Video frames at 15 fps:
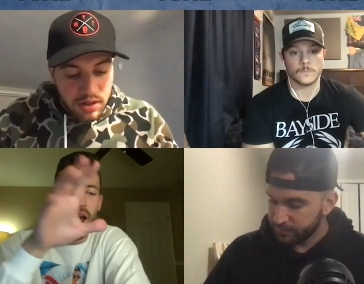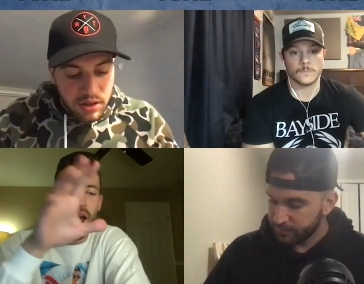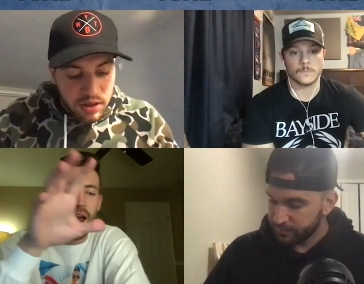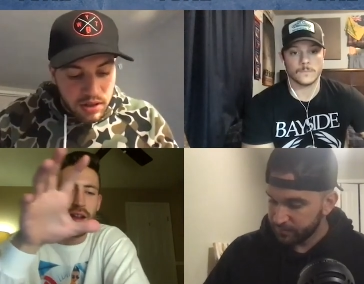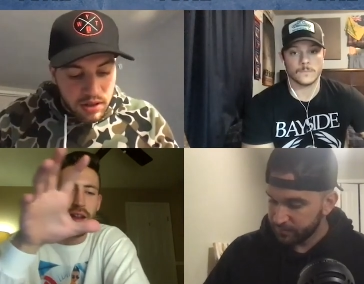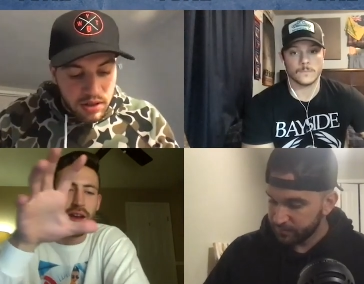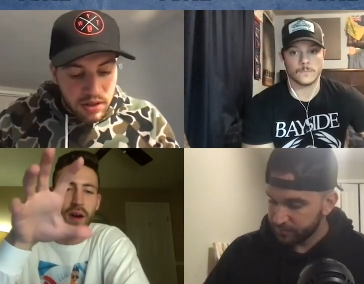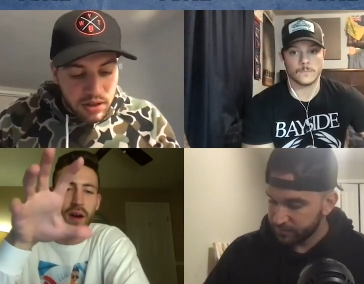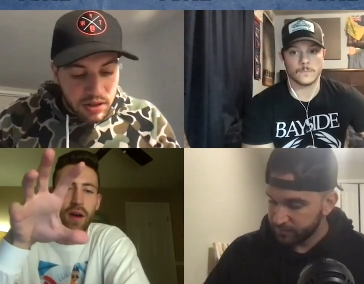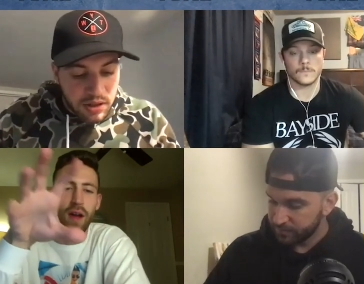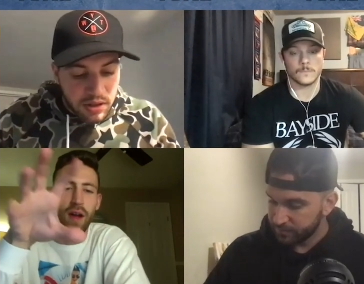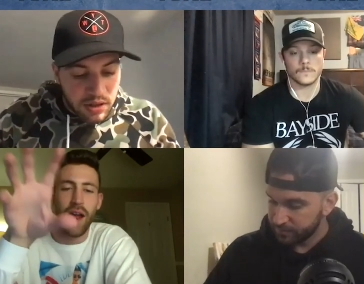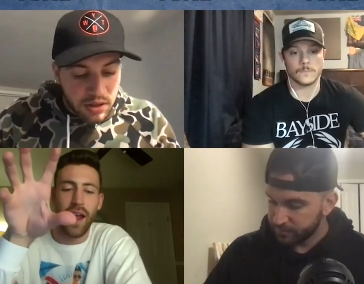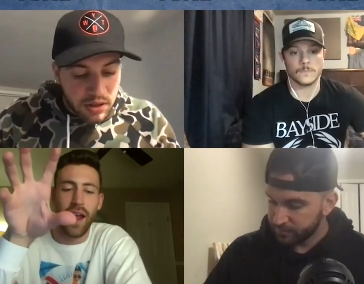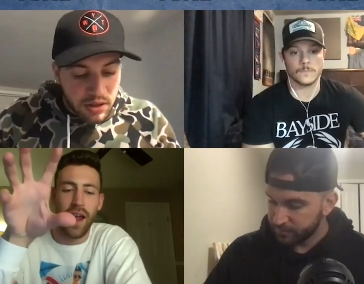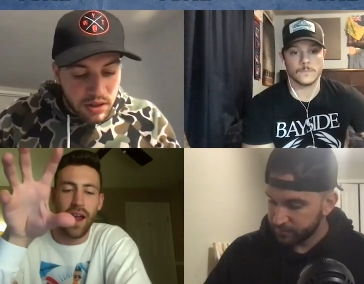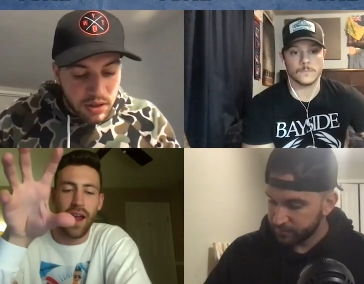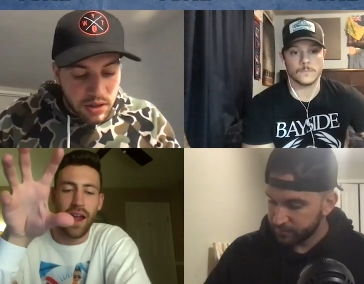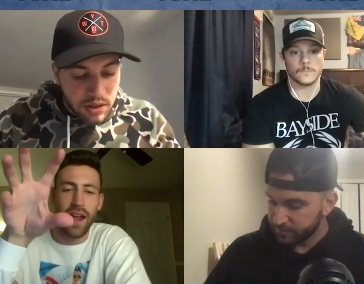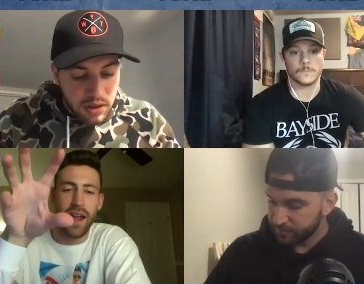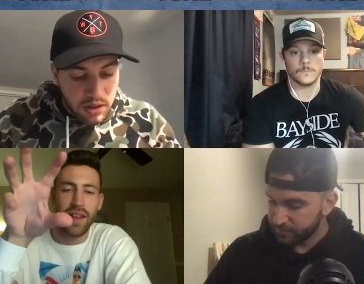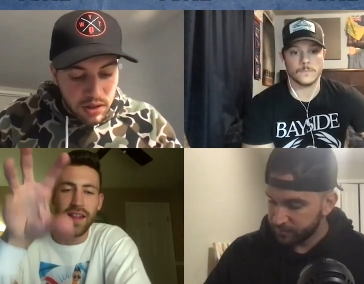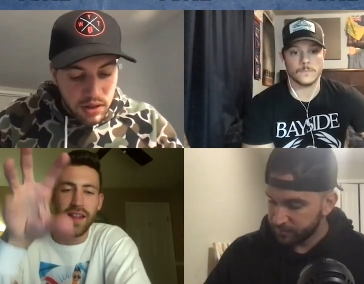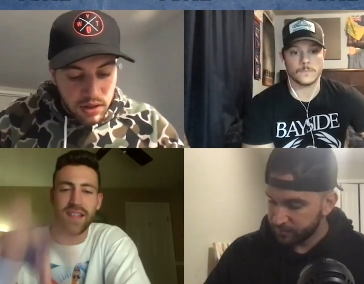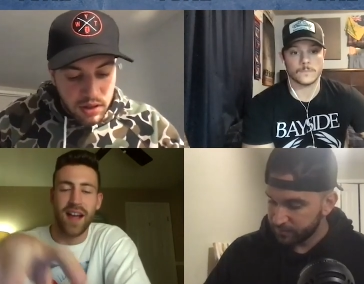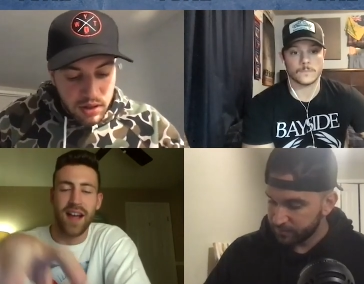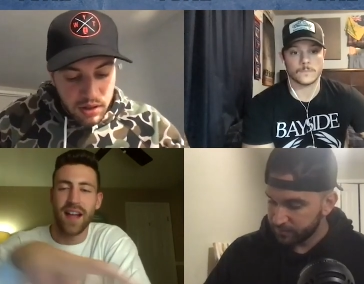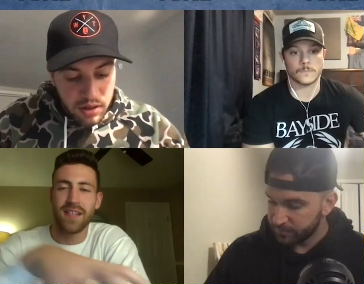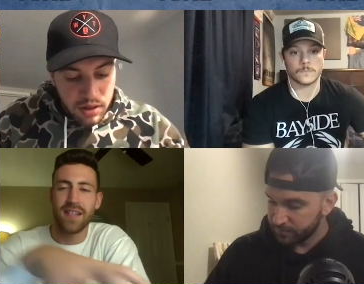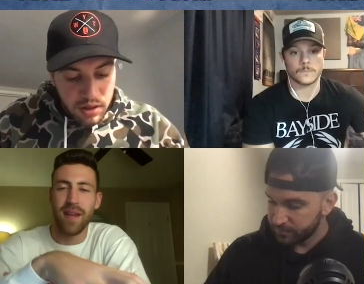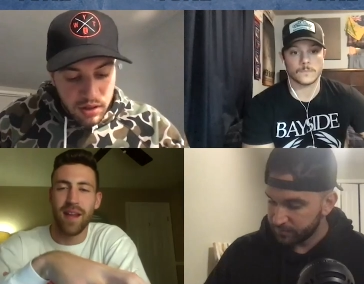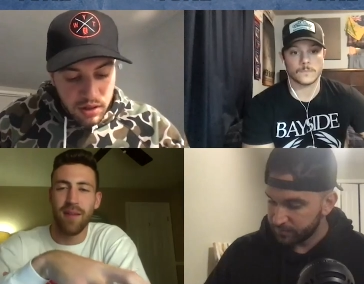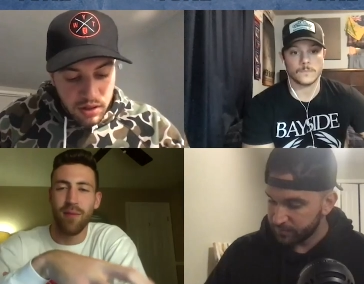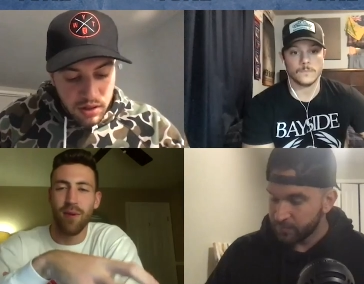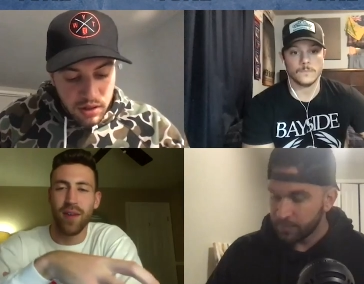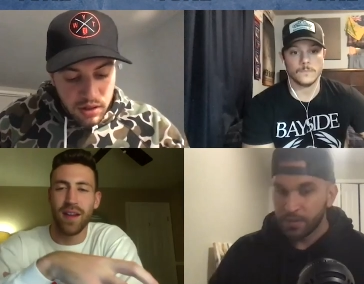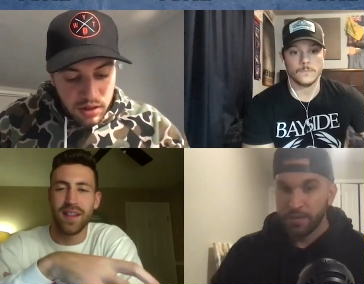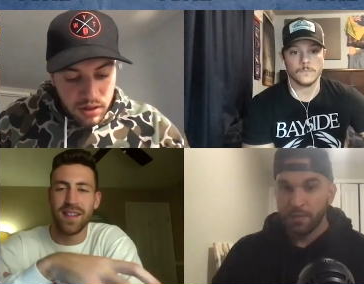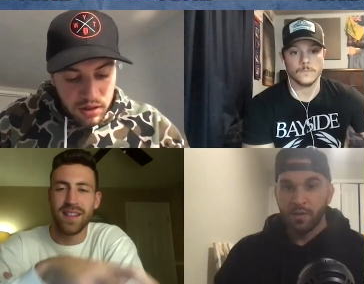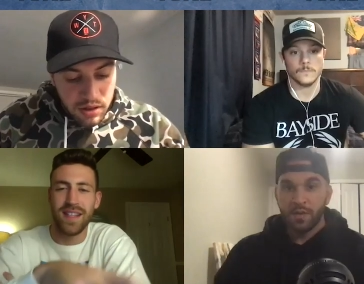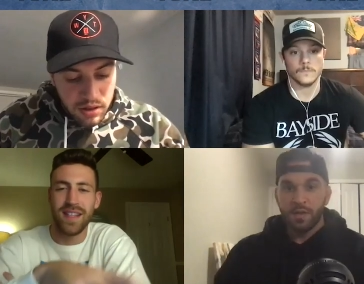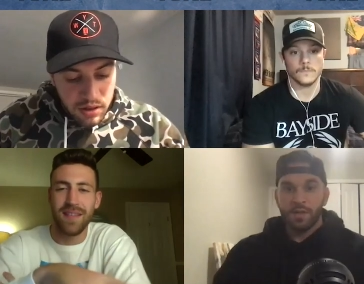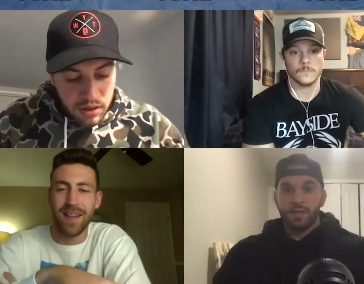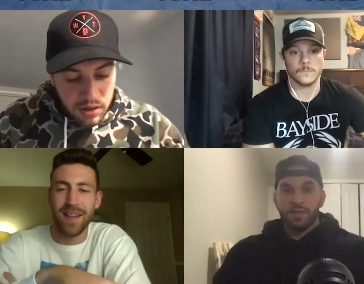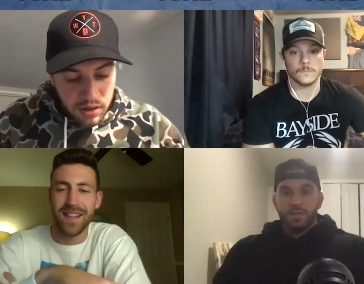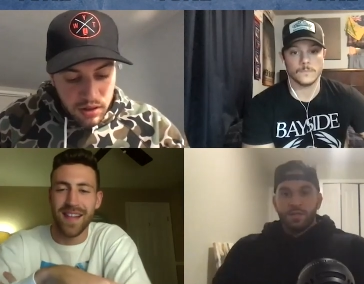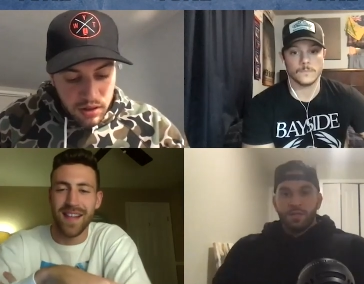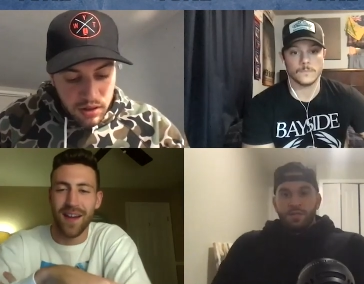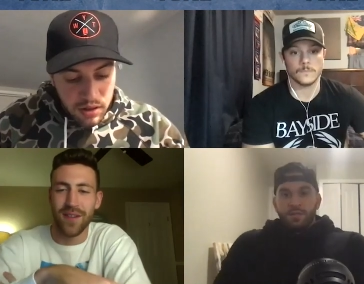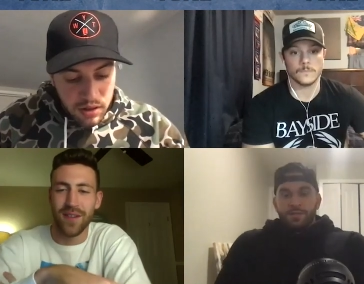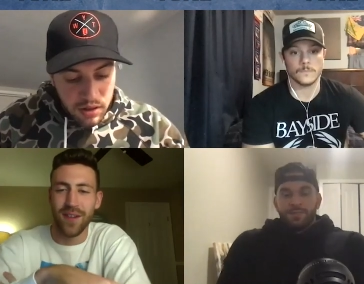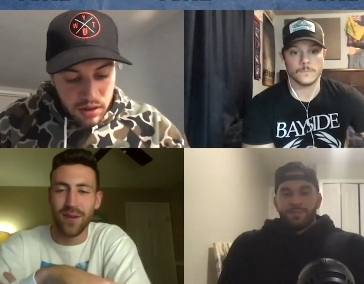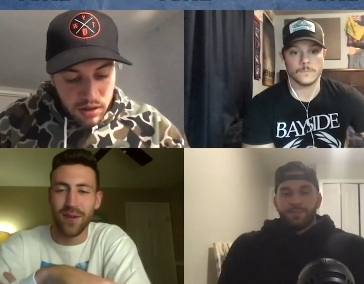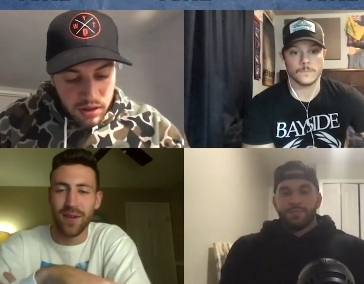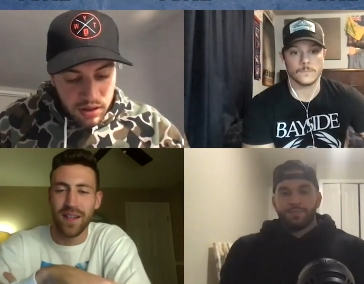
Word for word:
Speaker 1: you know, this guy's making more than his teammates now, too.